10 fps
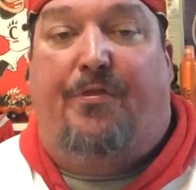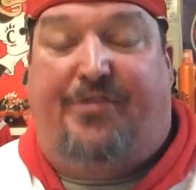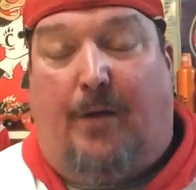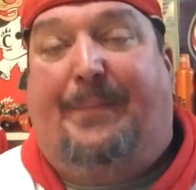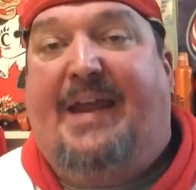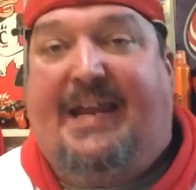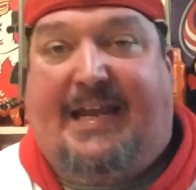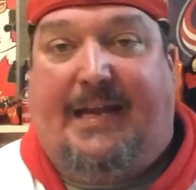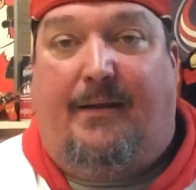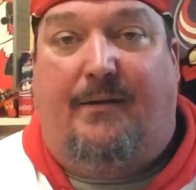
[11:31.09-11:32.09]
they're
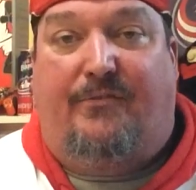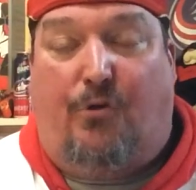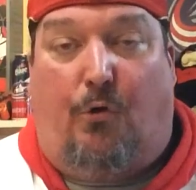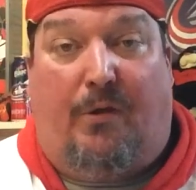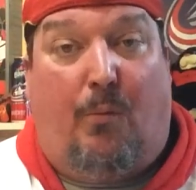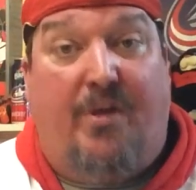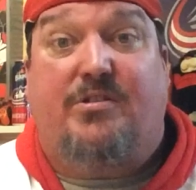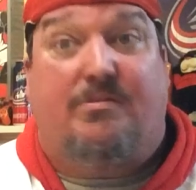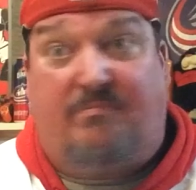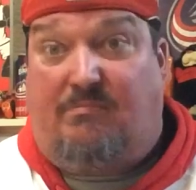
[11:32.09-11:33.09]
peaking too early,
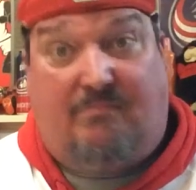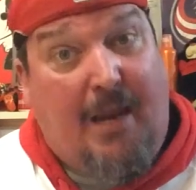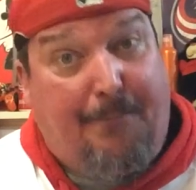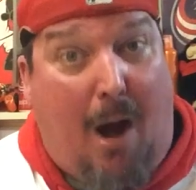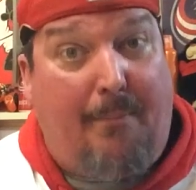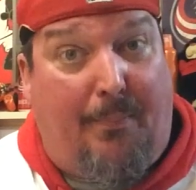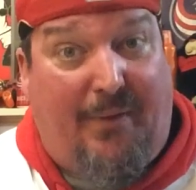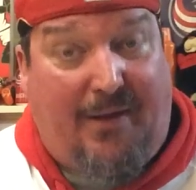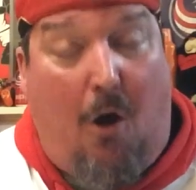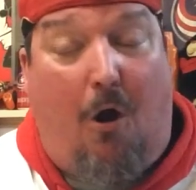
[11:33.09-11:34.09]
which they
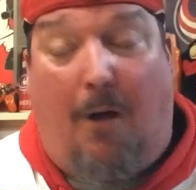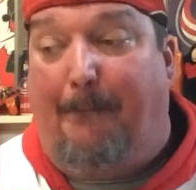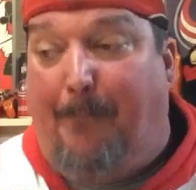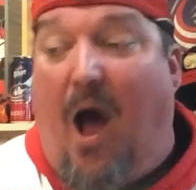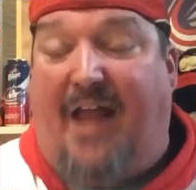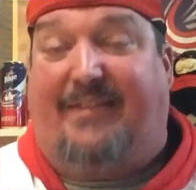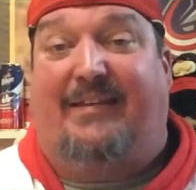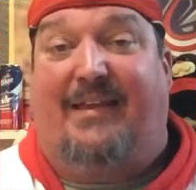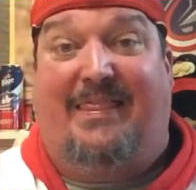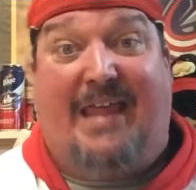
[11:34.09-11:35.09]
probably are,
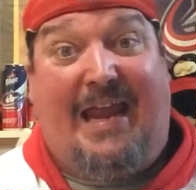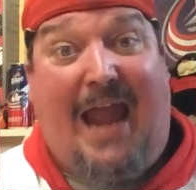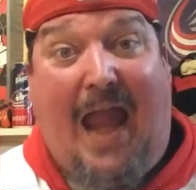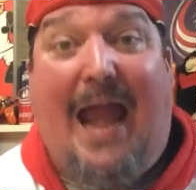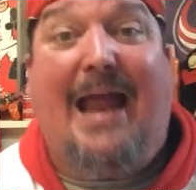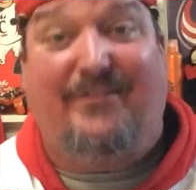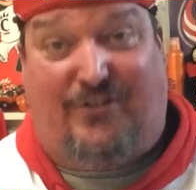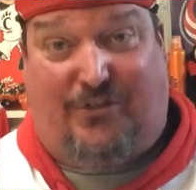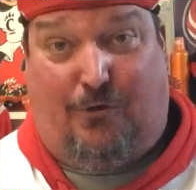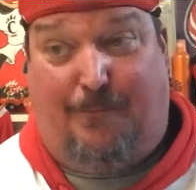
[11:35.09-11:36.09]
but they had
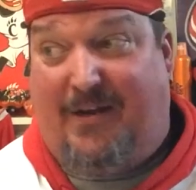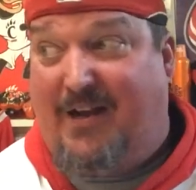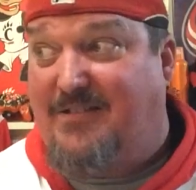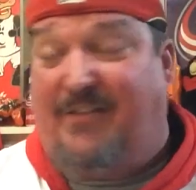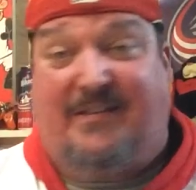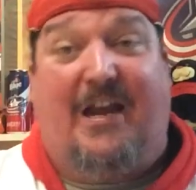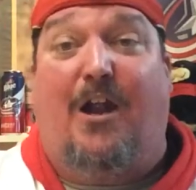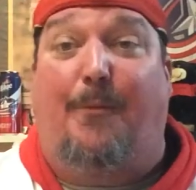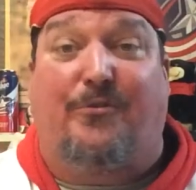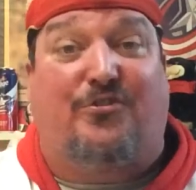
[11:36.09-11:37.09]
to because of the
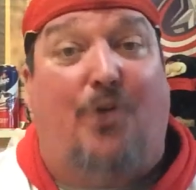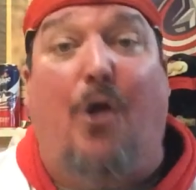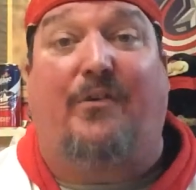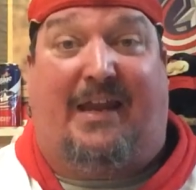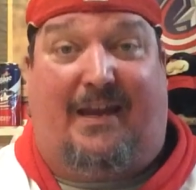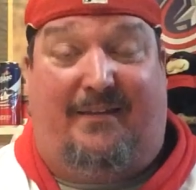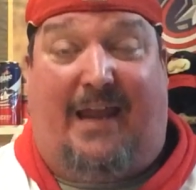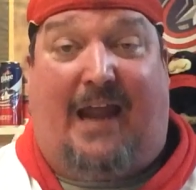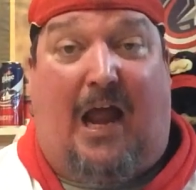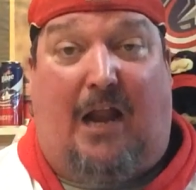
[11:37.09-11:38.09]
terrible start
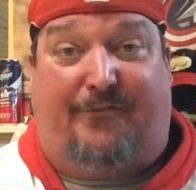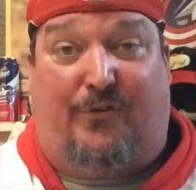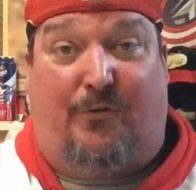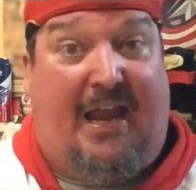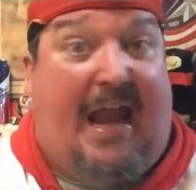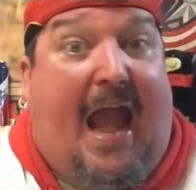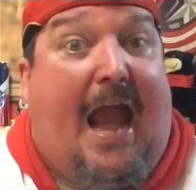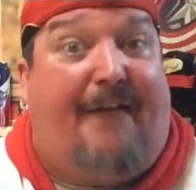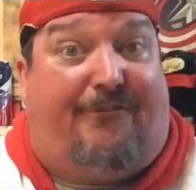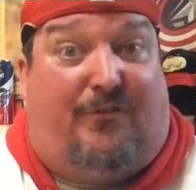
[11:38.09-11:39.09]
they got off to. They
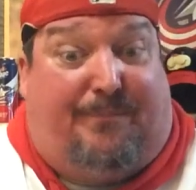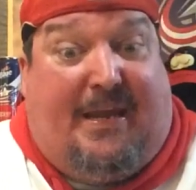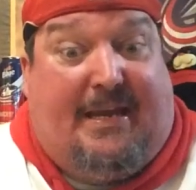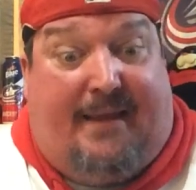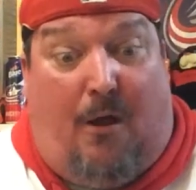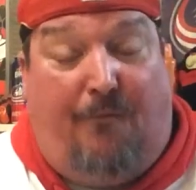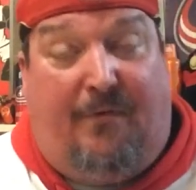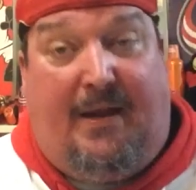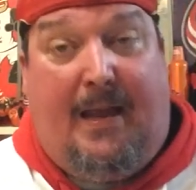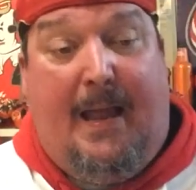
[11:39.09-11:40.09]
had to peak now.
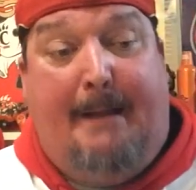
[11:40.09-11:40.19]
Hopefully,